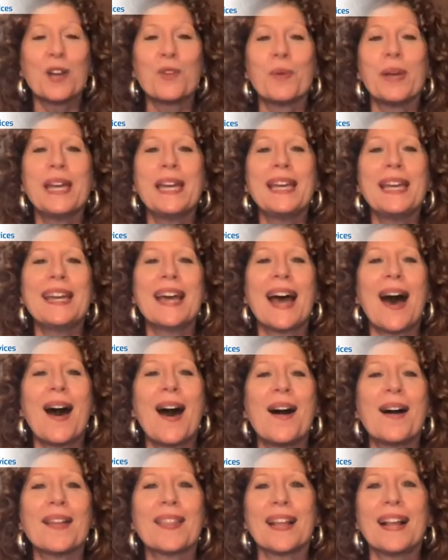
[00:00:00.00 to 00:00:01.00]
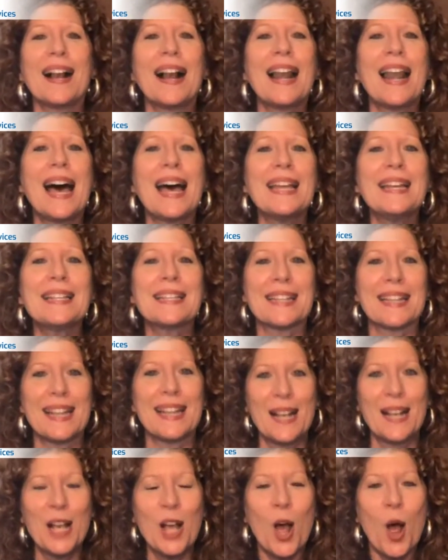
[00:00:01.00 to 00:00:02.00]
We are the light,
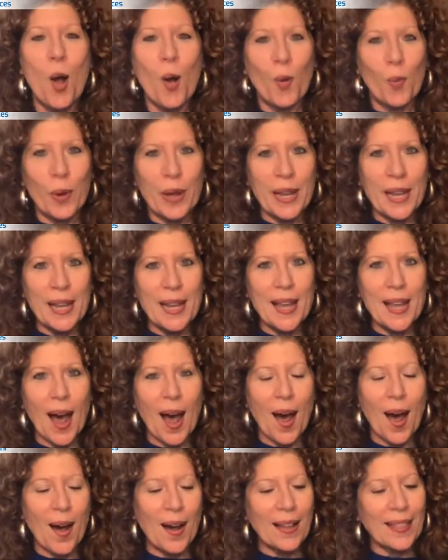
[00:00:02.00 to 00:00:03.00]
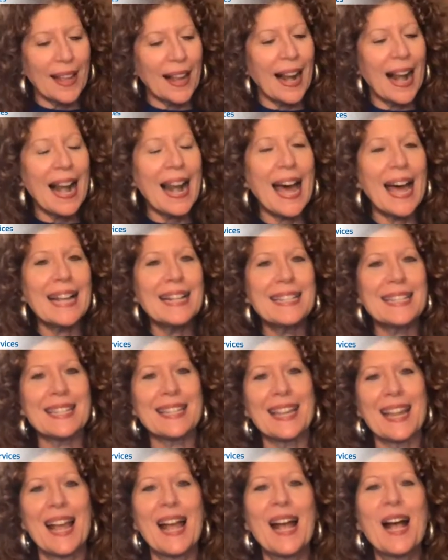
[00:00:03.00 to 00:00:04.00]
we are the light,
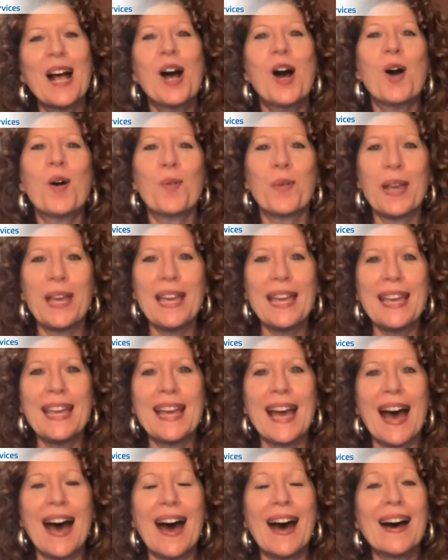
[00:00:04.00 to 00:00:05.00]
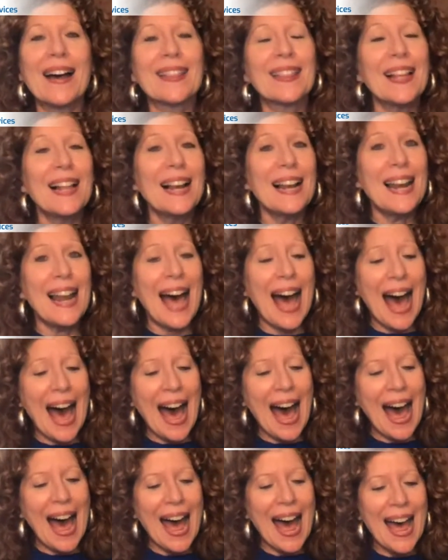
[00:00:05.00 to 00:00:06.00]
we are the
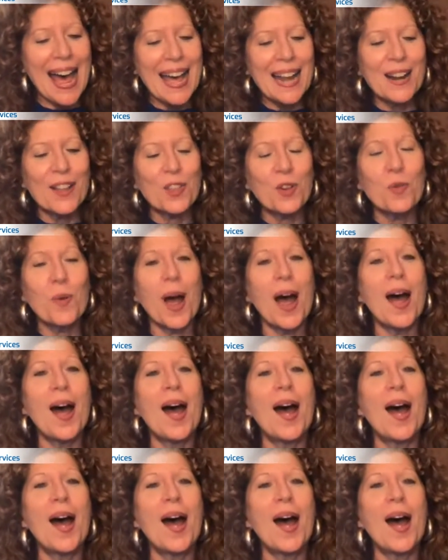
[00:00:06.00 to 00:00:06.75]
light of the world.